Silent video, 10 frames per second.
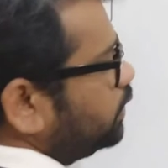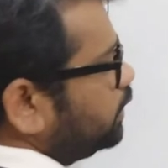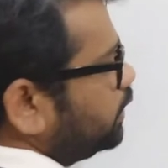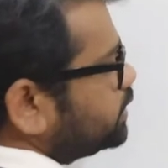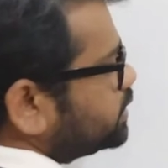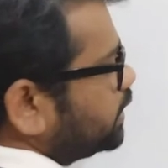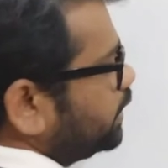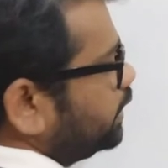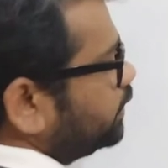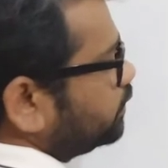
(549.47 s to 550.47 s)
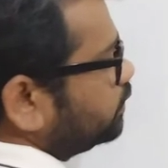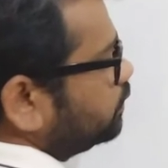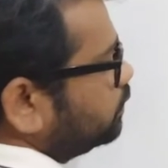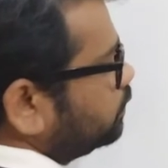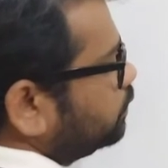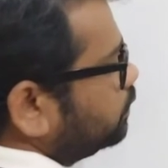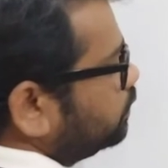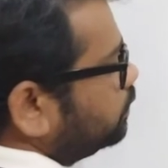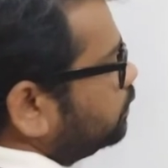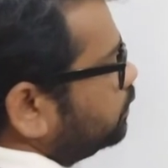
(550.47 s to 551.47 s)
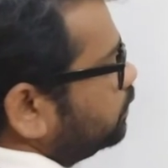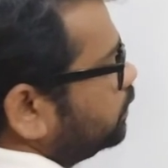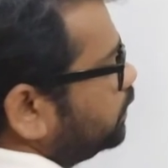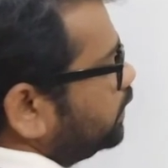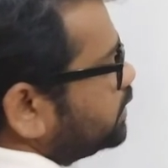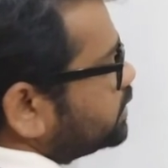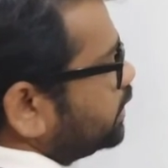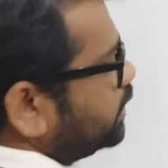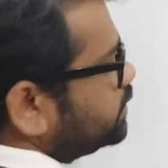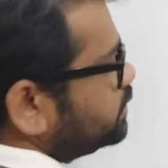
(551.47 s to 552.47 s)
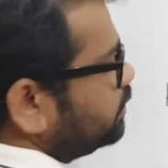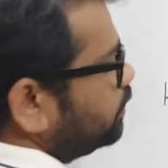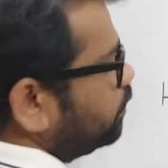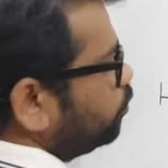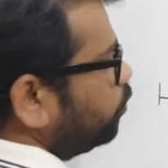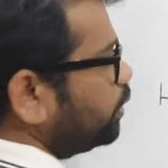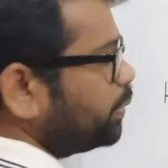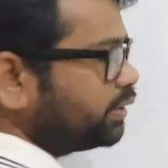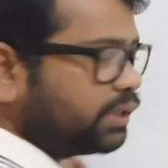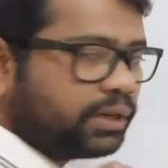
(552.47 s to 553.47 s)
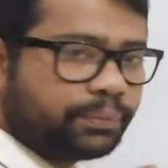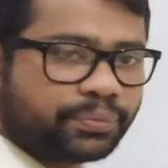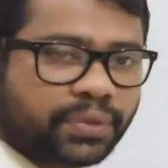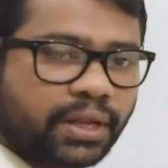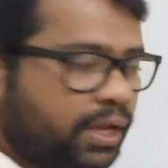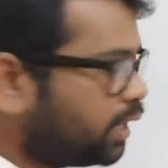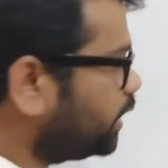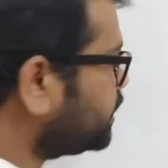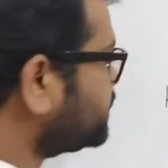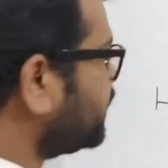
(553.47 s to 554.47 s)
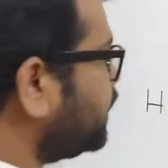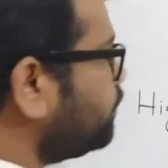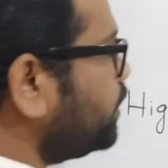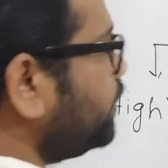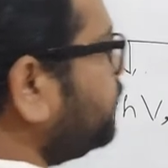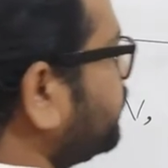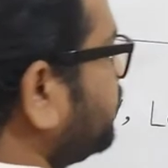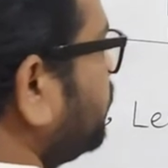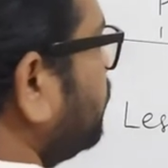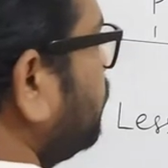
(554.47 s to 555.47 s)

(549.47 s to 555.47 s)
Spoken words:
less current. Less current is a one method. And the second one is